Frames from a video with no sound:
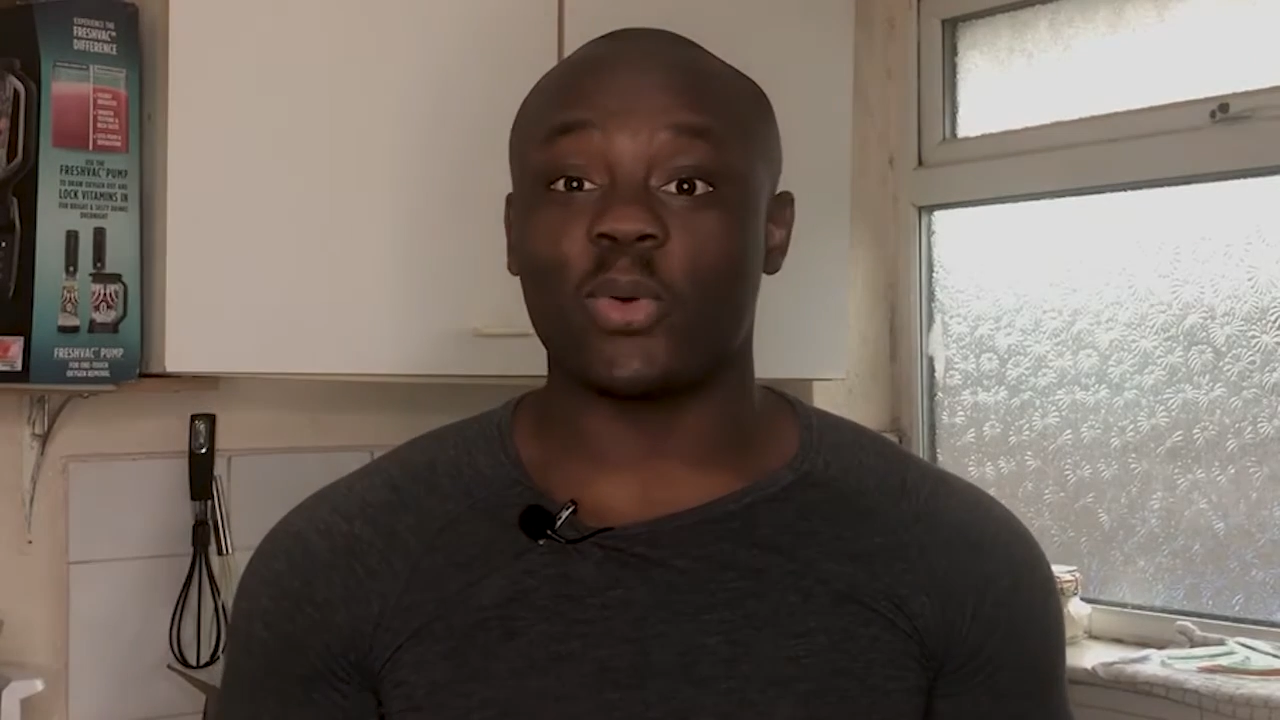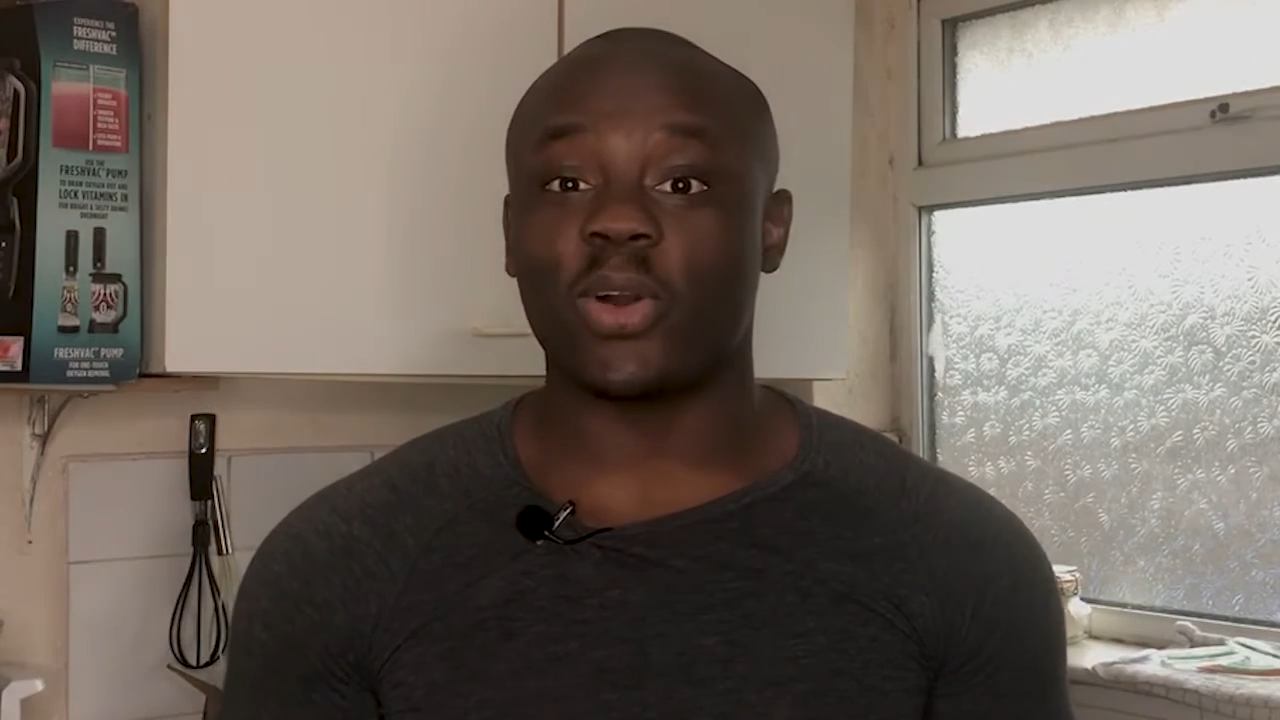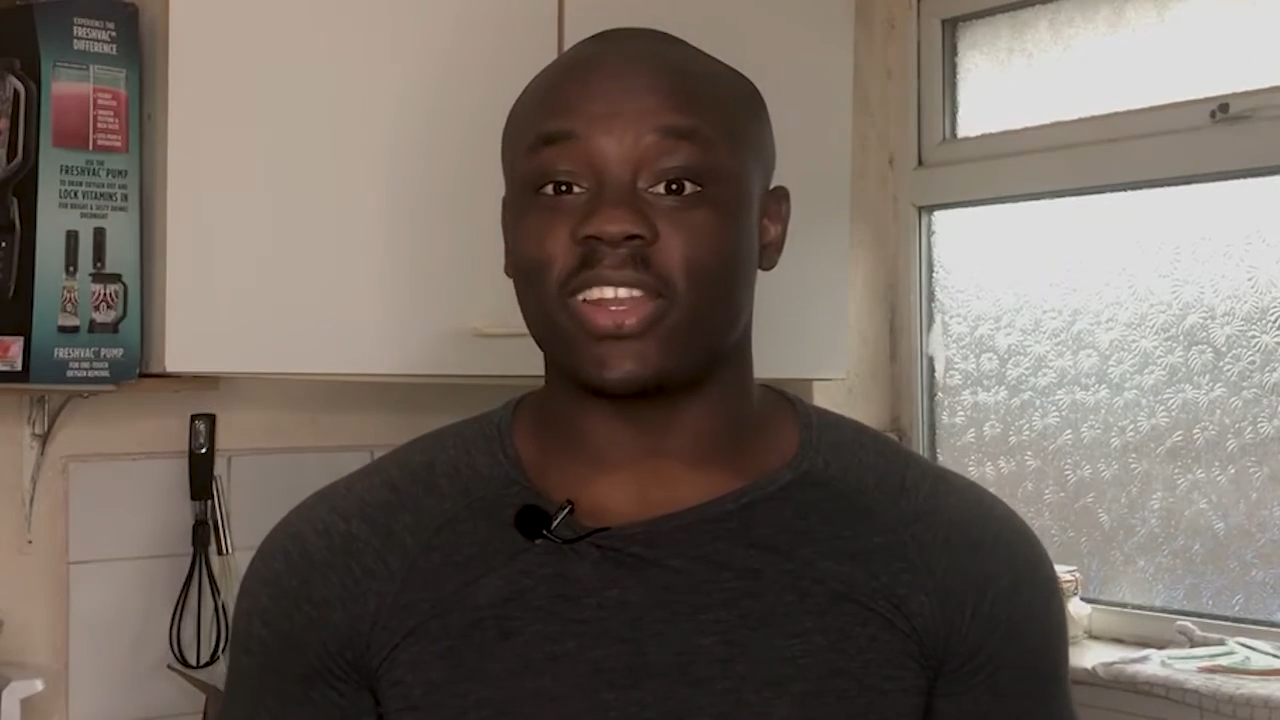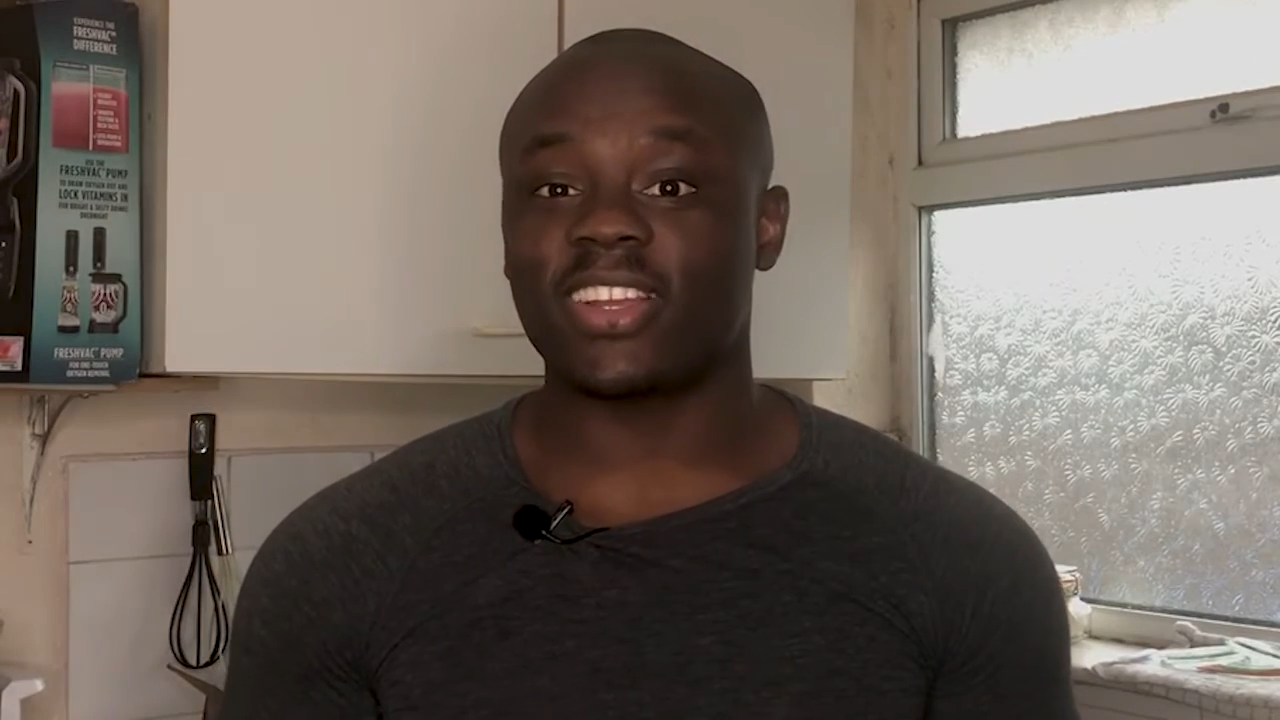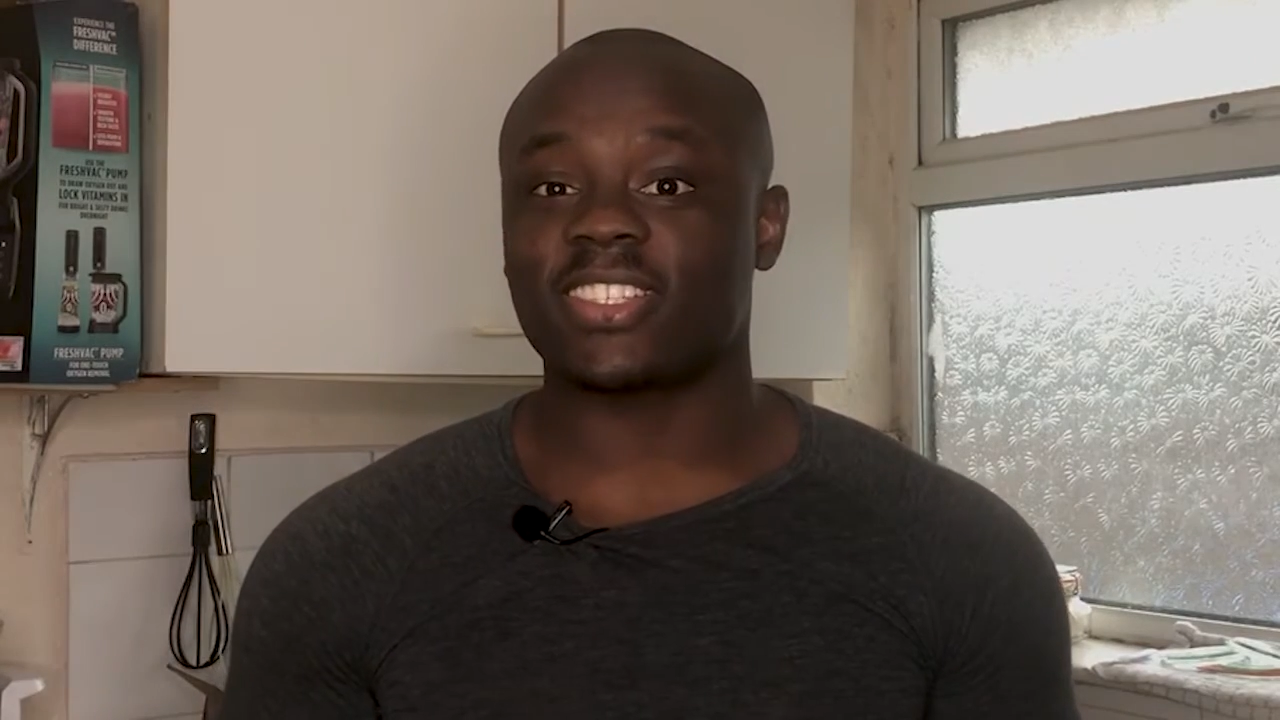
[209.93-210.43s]

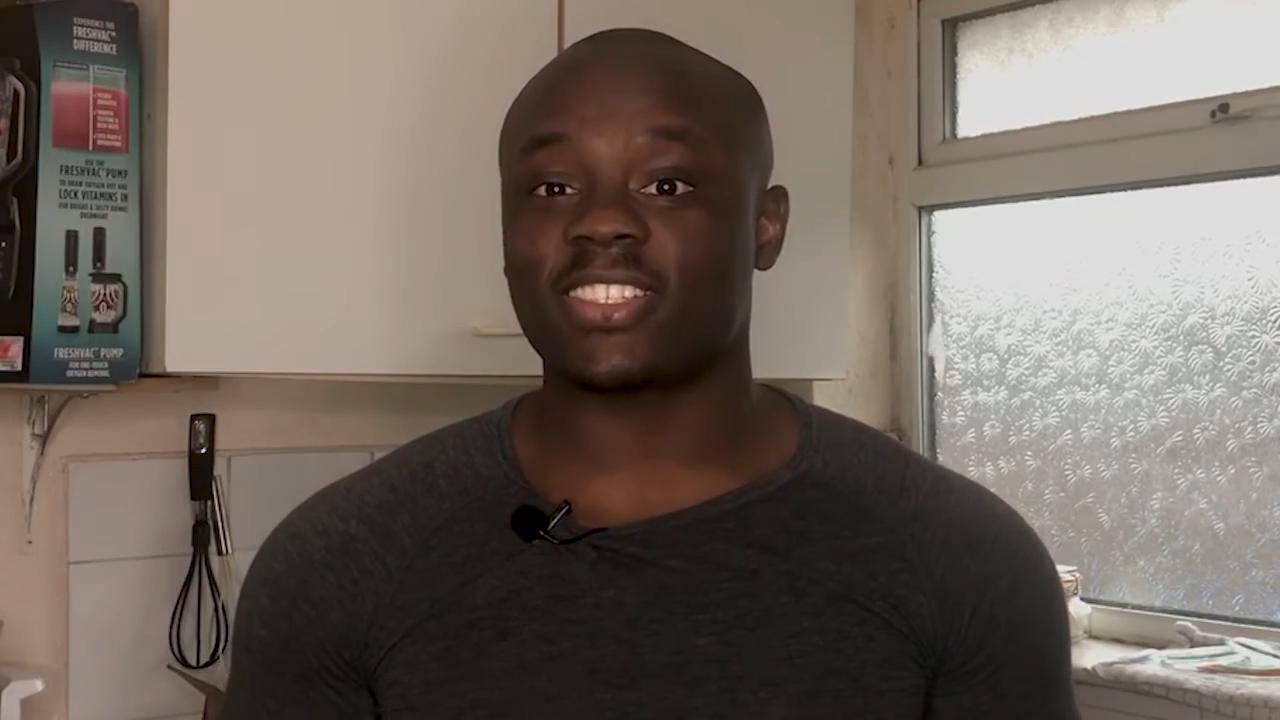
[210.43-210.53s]
meal and